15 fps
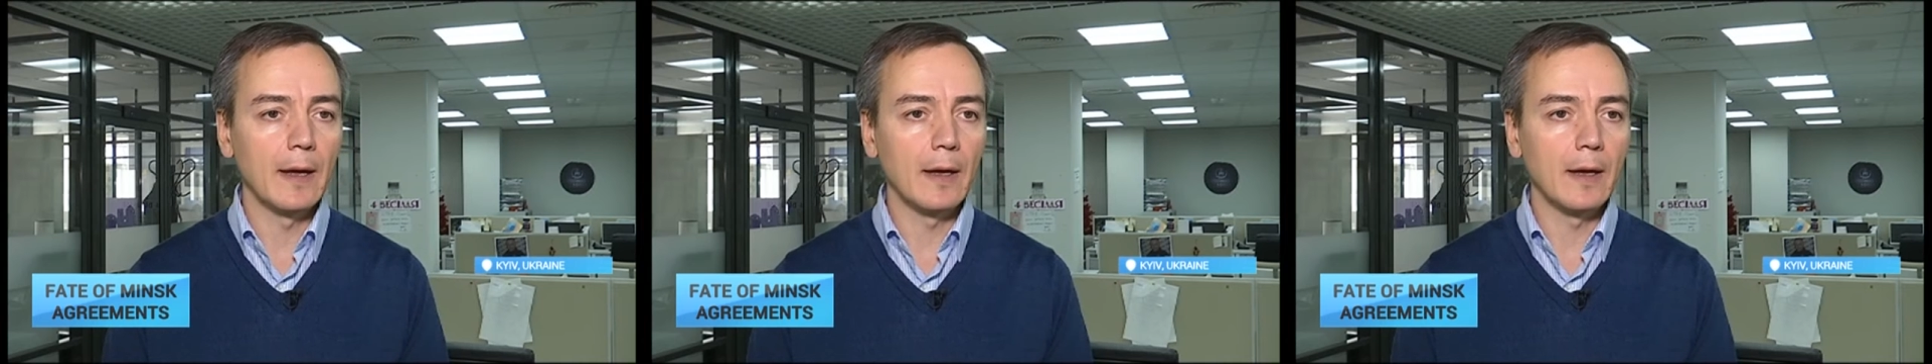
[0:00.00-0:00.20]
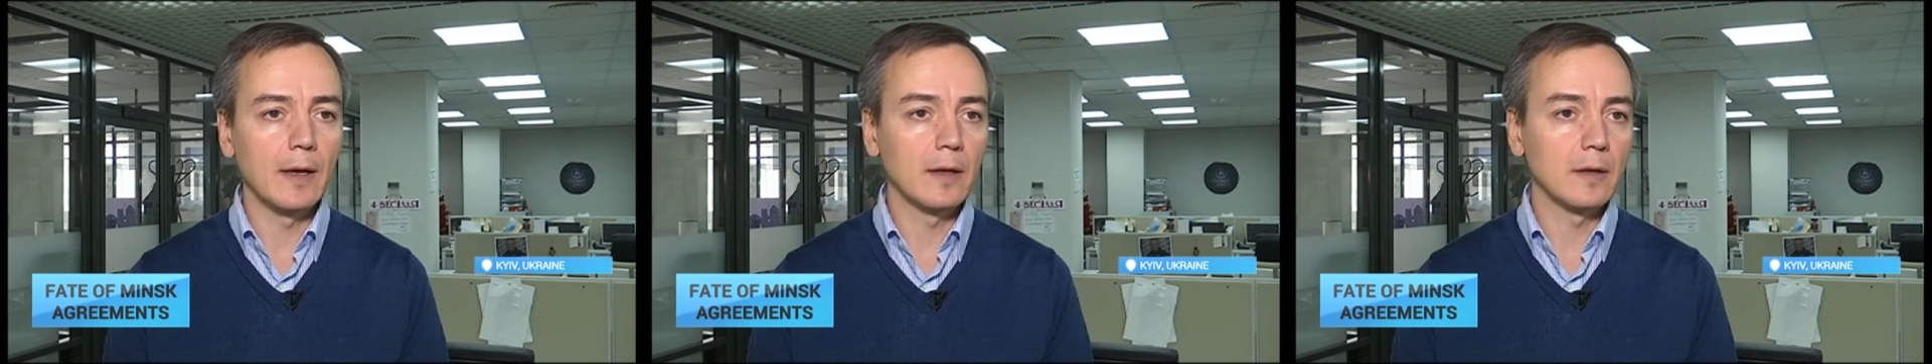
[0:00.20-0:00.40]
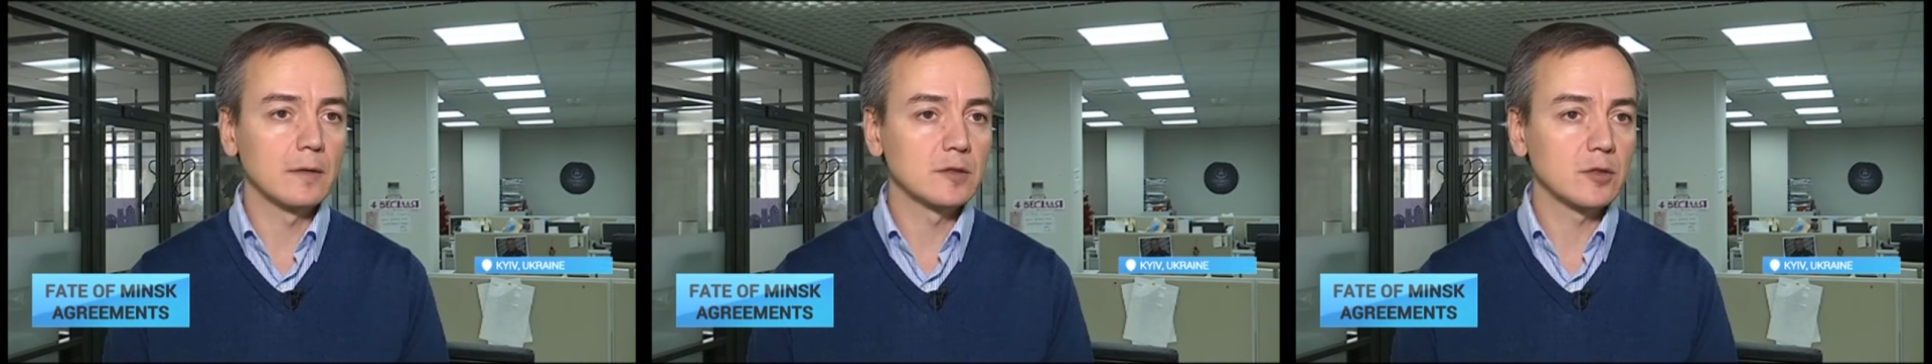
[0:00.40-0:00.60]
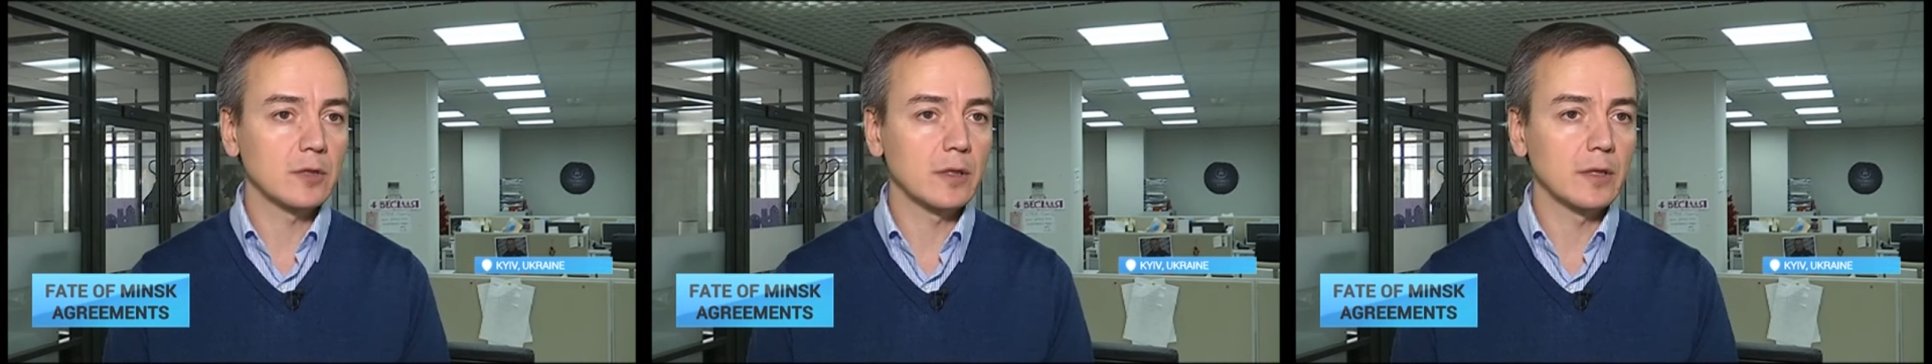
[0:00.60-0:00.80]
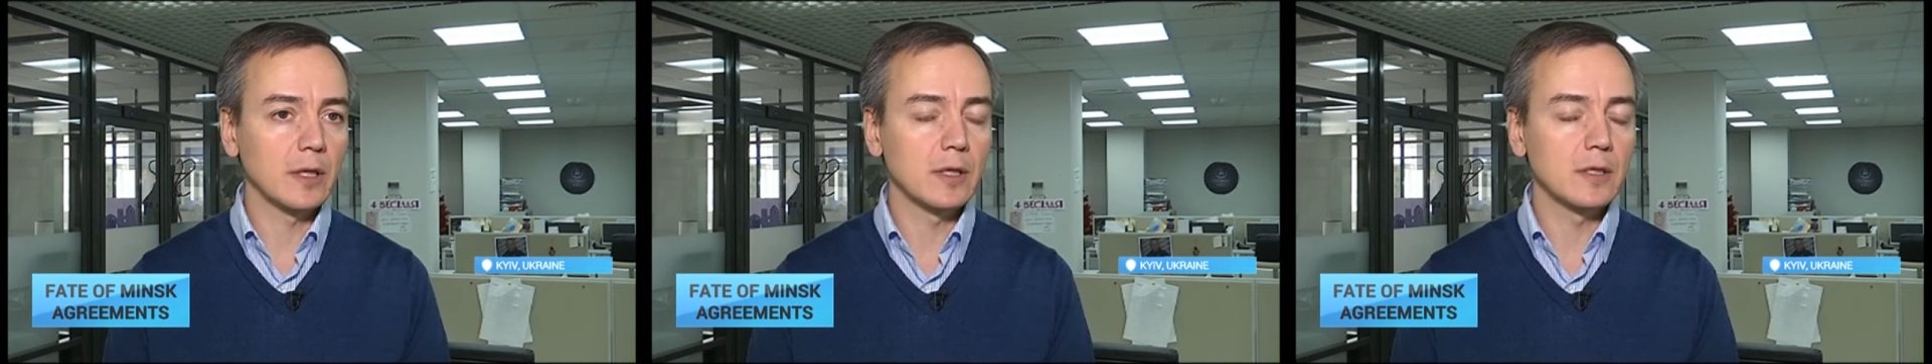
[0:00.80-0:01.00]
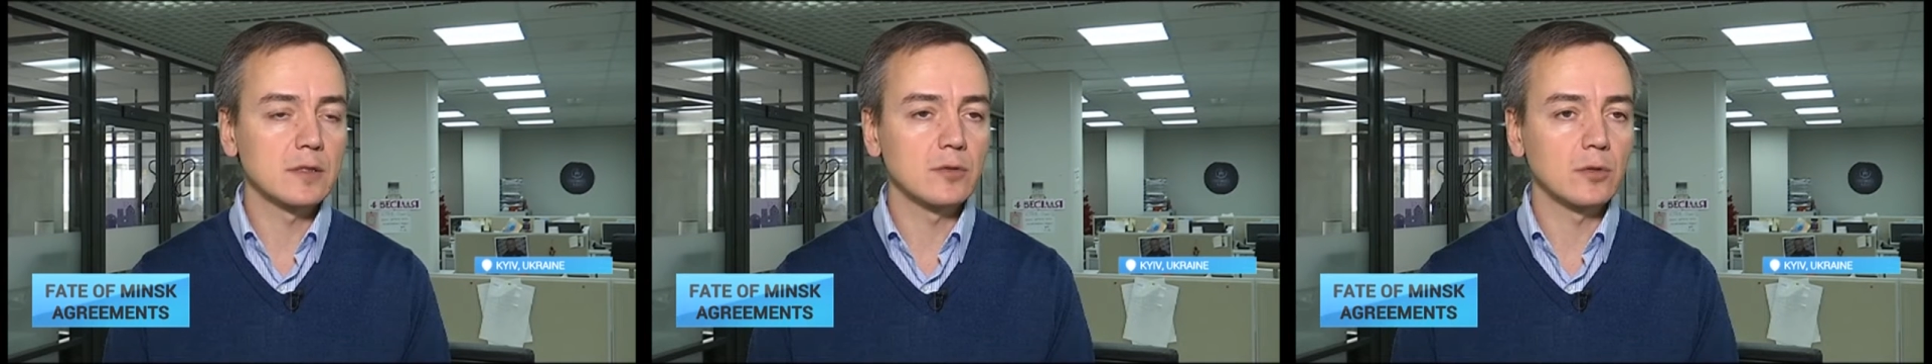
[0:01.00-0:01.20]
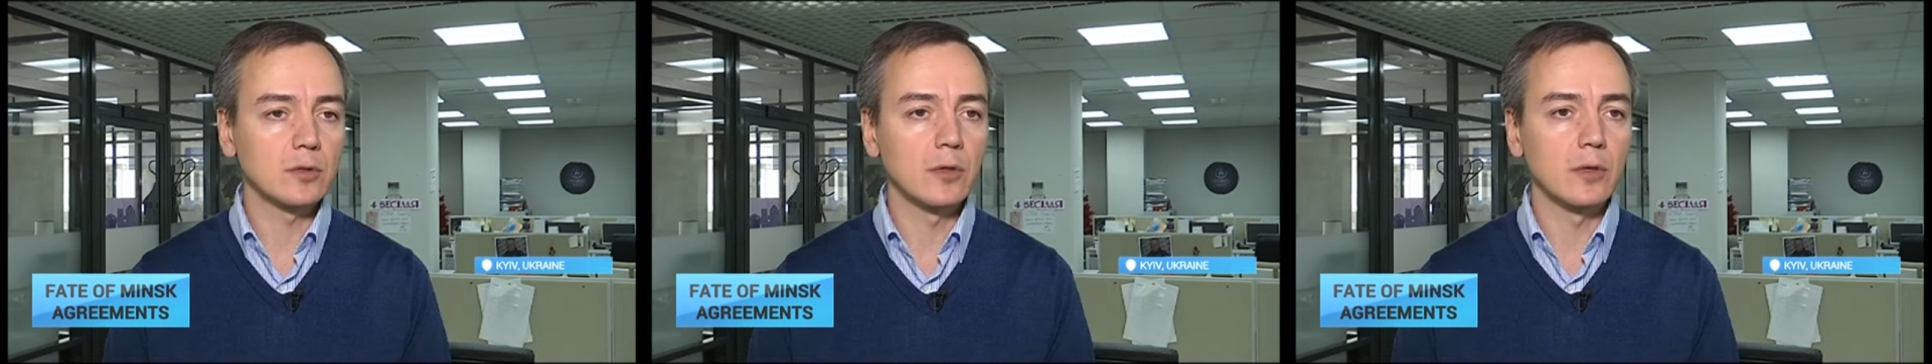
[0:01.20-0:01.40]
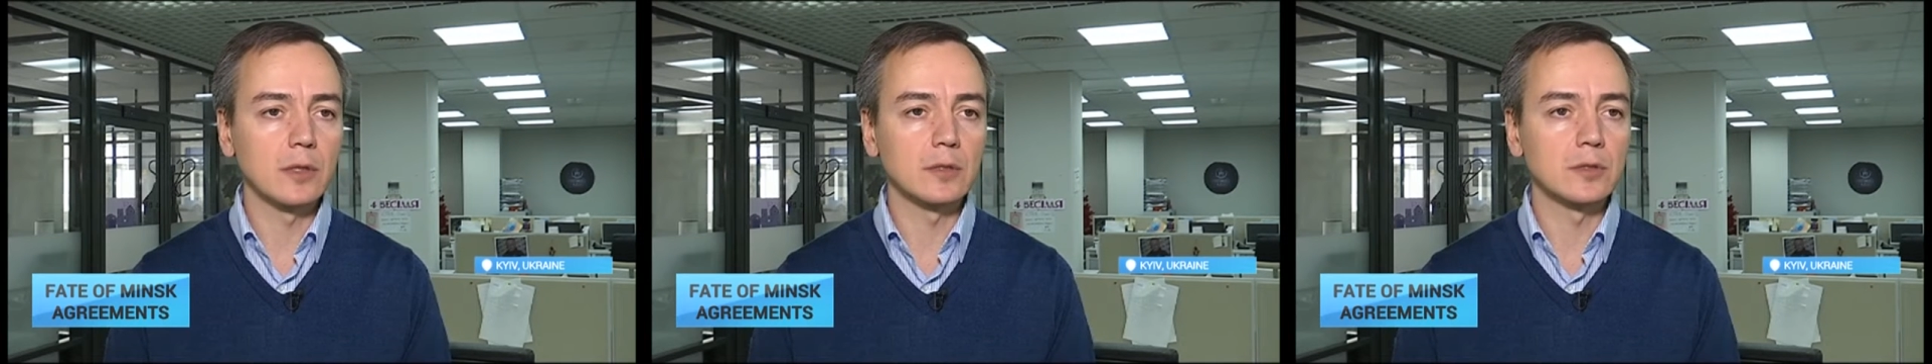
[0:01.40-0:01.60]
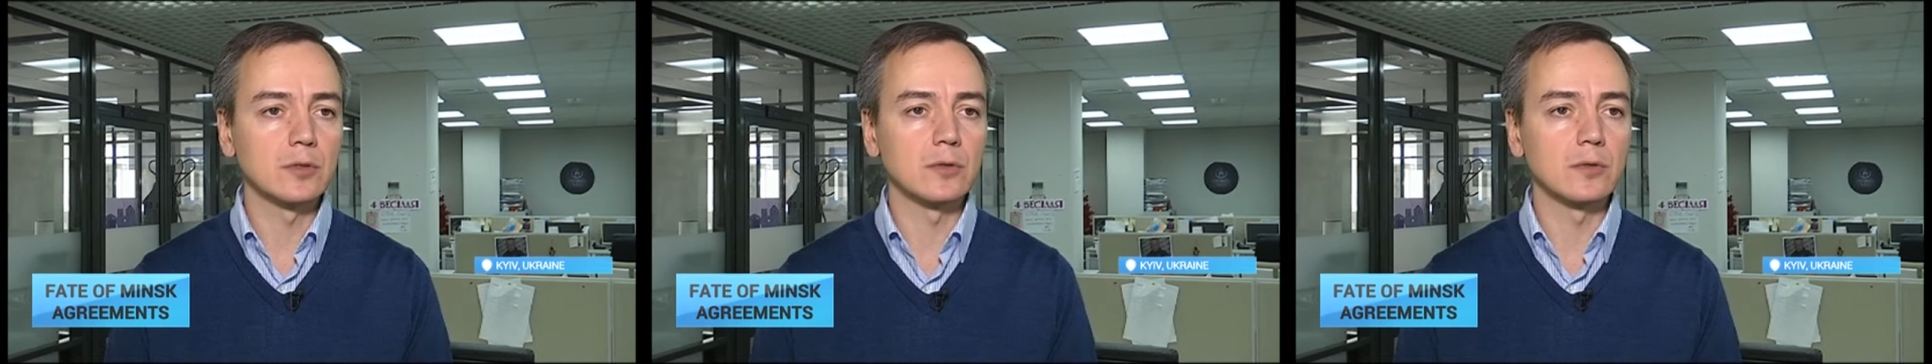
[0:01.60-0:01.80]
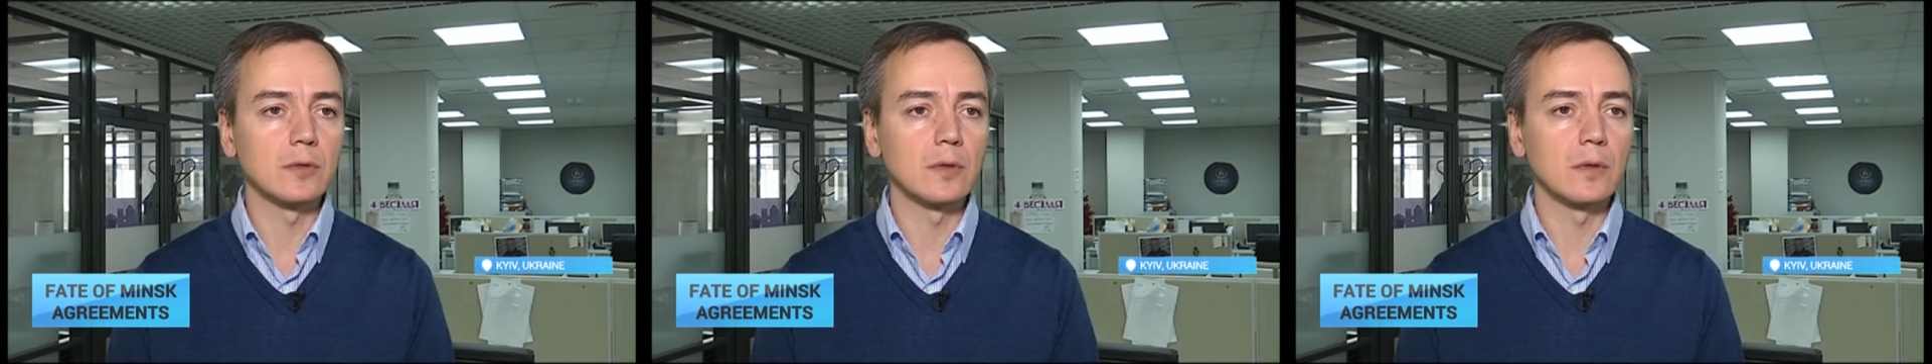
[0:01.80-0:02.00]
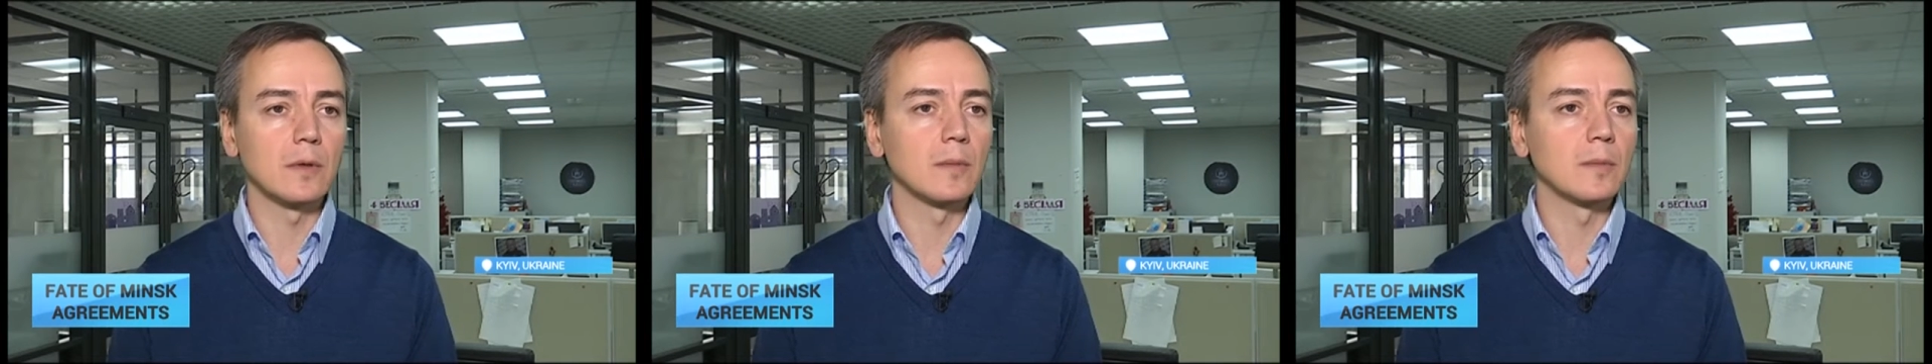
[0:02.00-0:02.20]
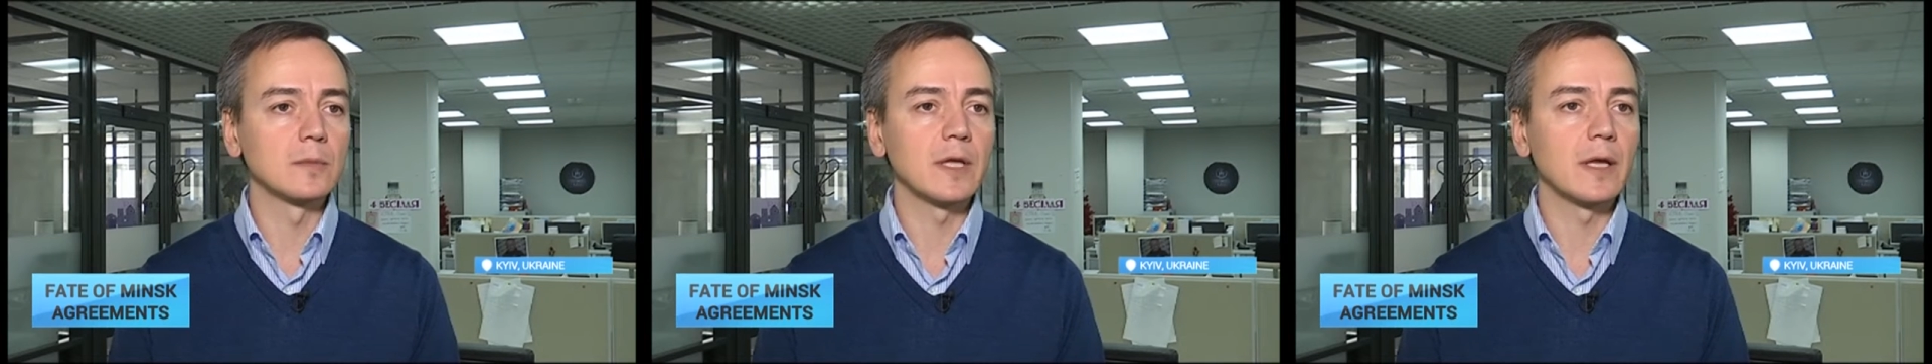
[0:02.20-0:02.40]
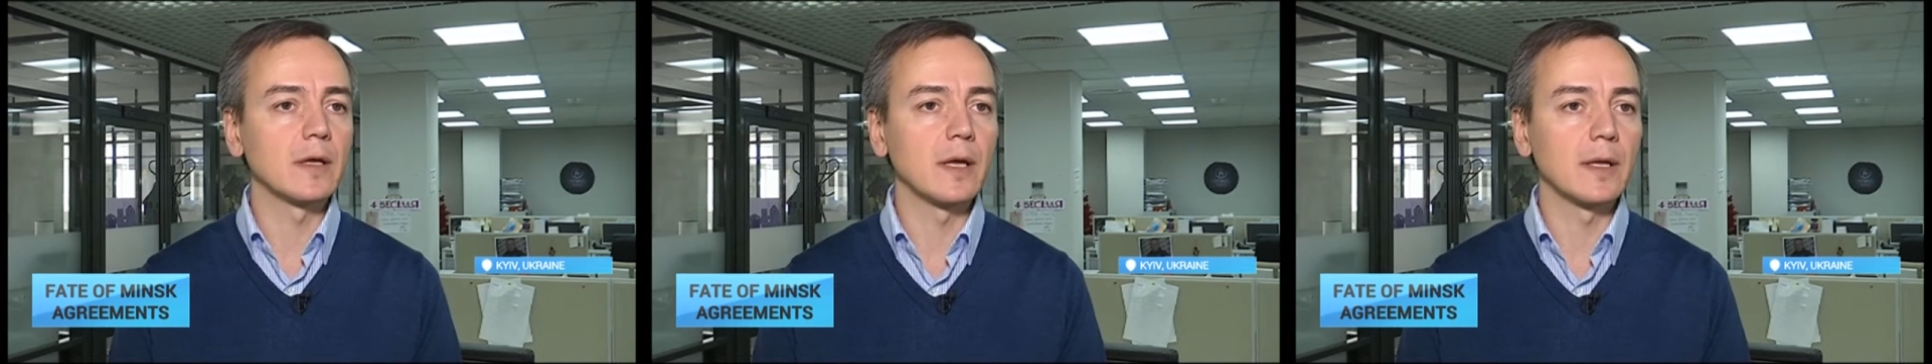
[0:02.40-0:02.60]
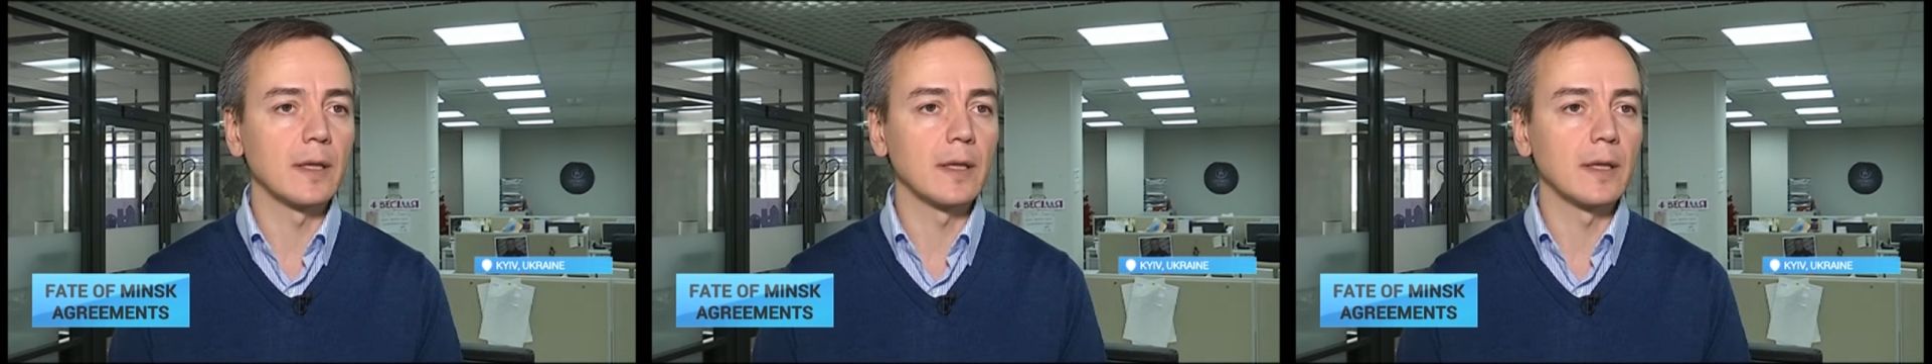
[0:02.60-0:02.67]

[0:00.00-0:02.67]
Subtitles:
and certainly he is not going to take